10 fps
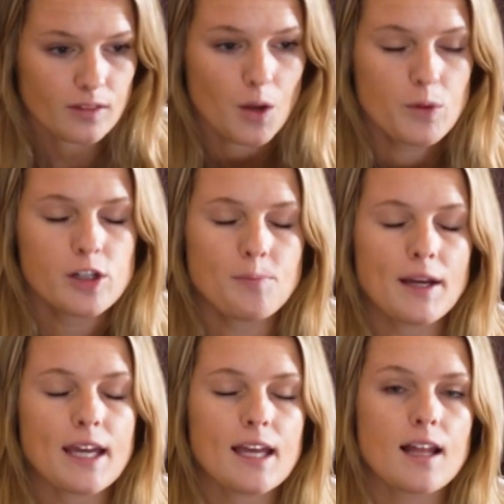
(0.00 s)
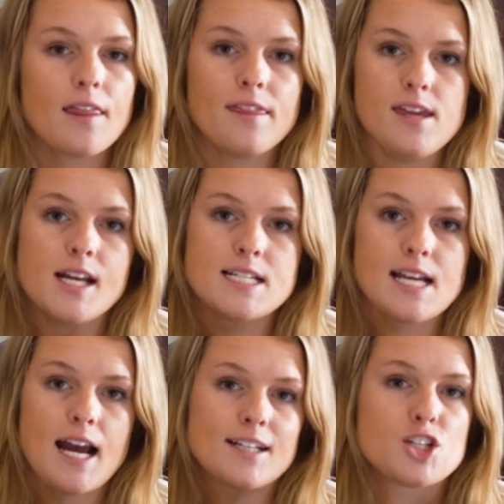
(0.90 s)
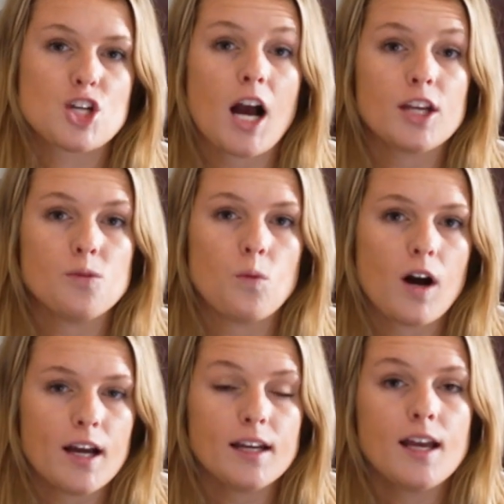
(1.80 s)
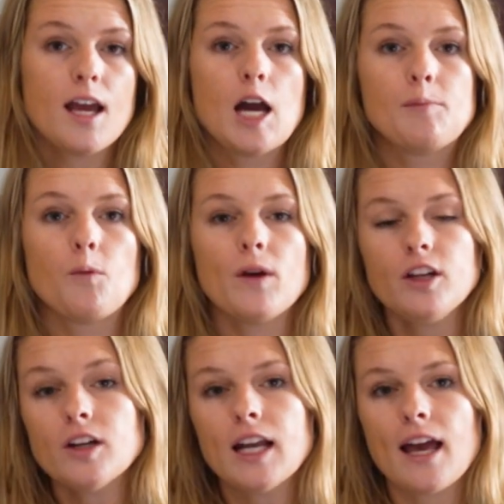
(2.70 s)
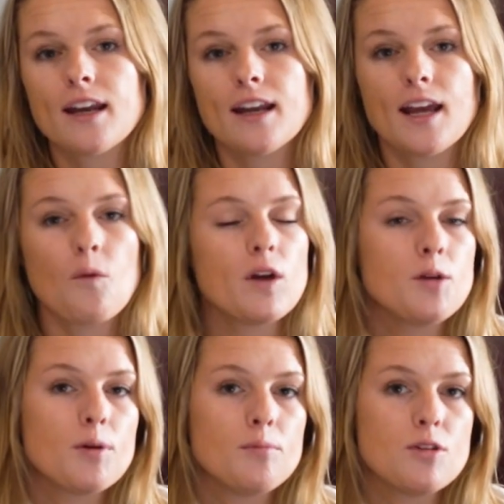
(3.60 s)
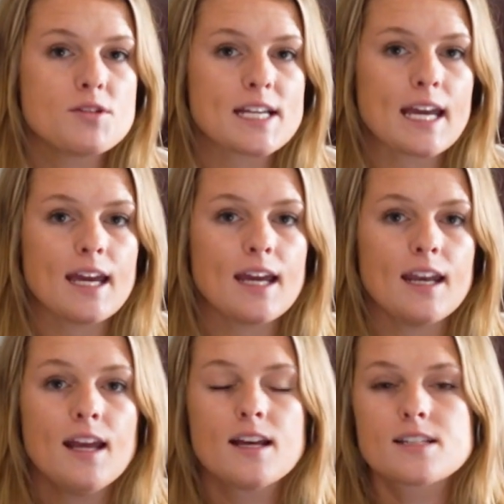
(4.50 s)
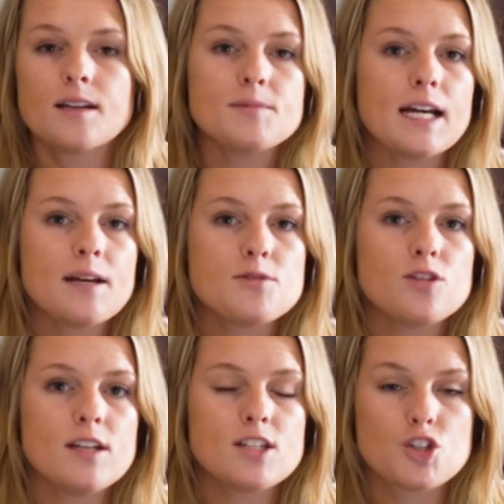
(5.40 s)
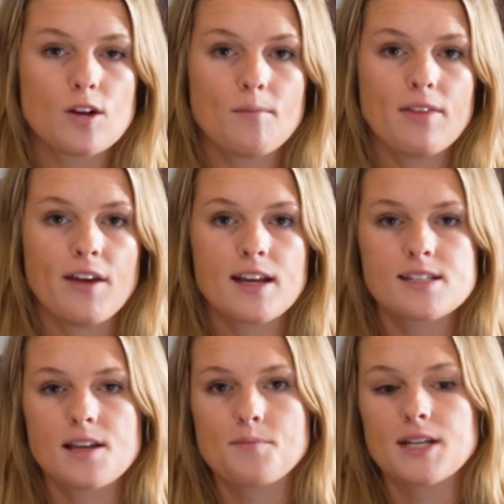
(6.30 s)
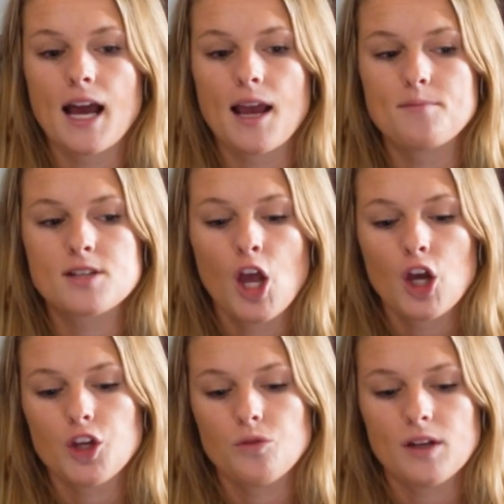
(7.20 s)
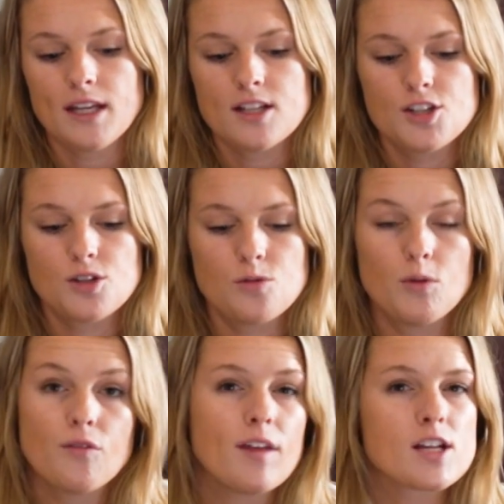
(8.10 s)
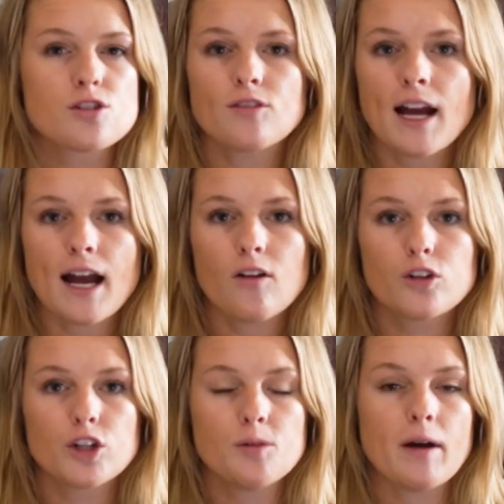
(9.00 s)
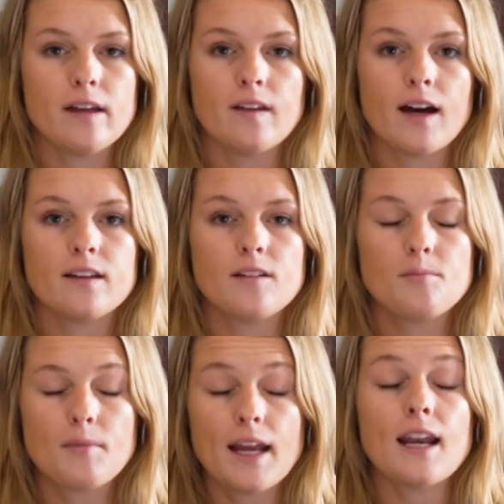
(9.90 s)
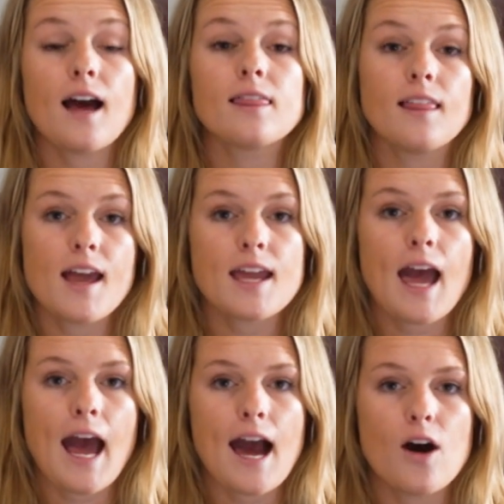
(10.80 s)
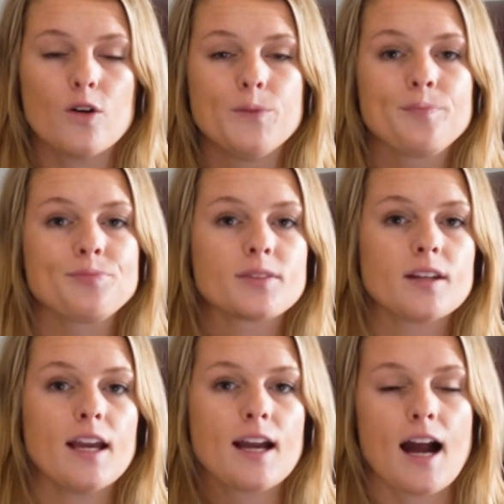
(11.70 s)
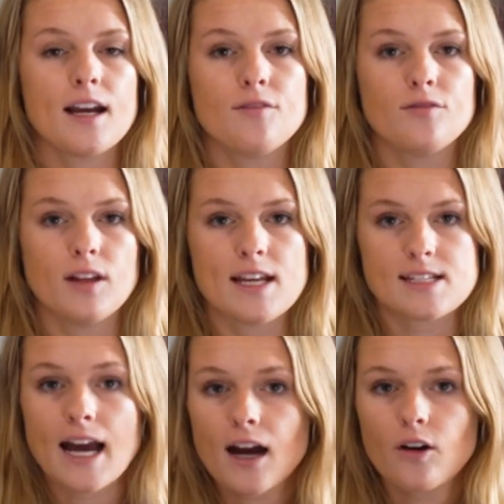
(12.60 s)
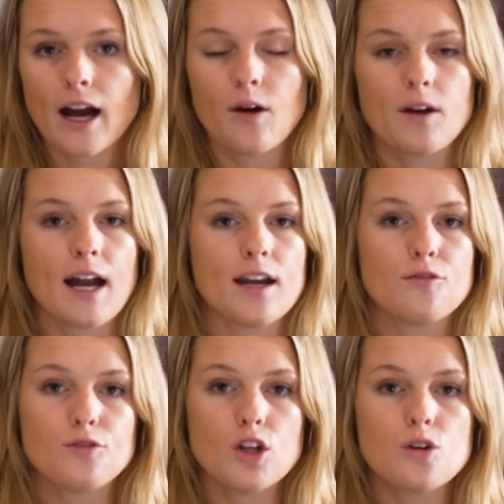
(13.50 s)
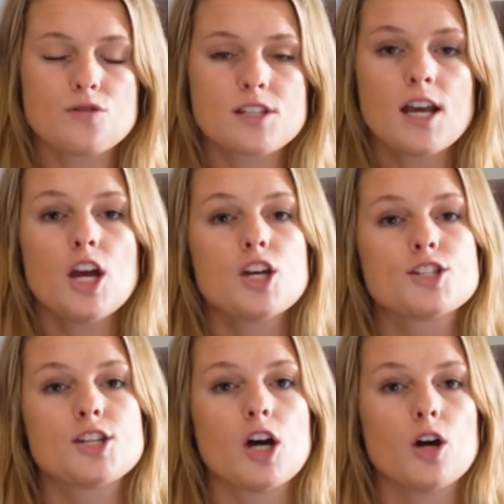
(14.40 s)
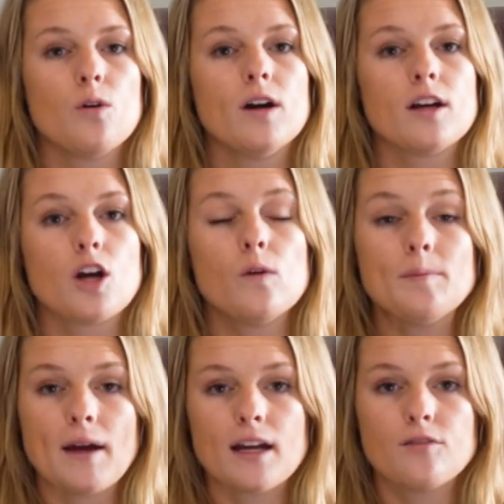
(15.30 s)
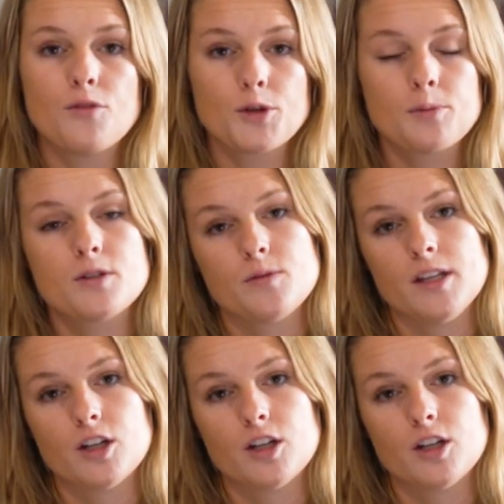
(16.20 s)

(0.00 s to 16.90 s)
when you're picking the exact shot you want. But when you're in editing, when you put music in, sometimes you need to trim things, sometimes you need to move things around, or you might not like how it kind of lays out, how it kind of flows. So going back and forth between